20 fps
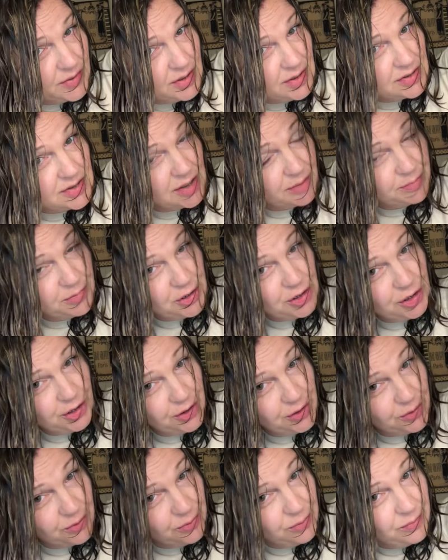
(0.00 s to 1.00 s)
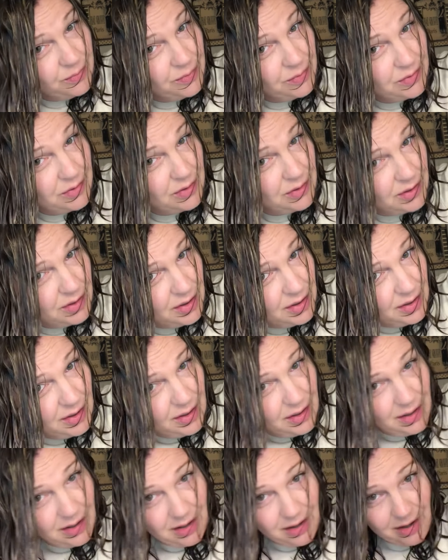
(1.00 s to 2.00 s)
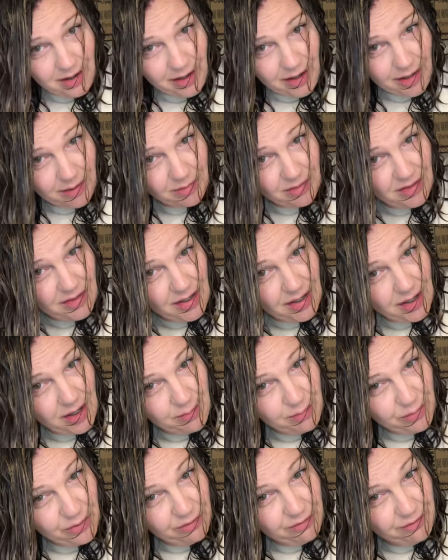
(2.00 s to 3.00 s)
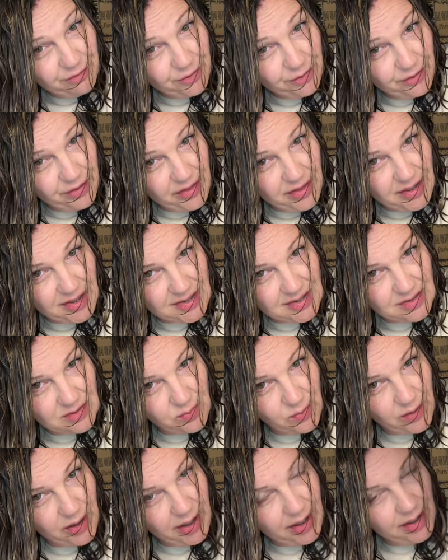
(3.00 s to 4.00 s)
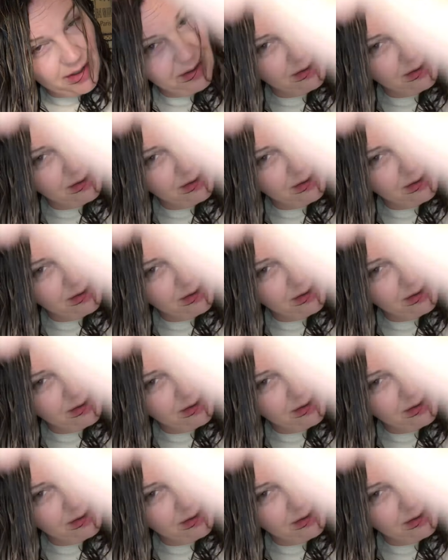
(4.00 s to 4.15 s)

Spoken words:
It's up to you. I think I prefer this way.